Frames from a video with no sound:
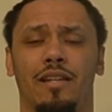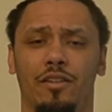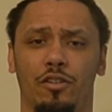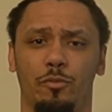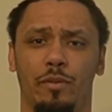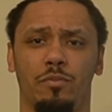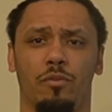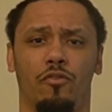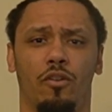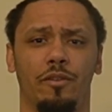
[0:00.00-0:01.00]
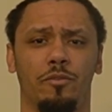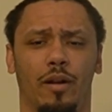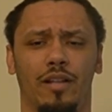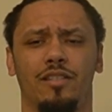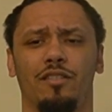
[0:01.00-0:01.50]
Kilda's best performance, but
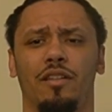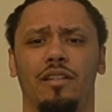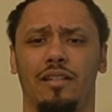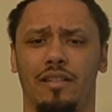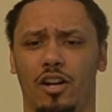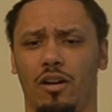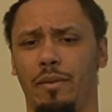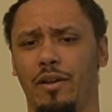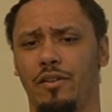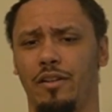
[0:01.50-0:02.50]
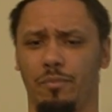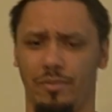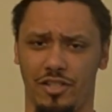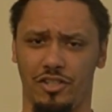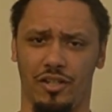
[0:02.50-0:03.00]
I still think that they are better than their
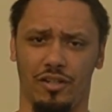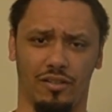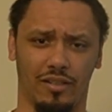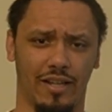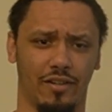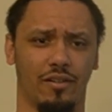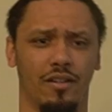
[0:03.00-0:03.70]
positioning on the ladder.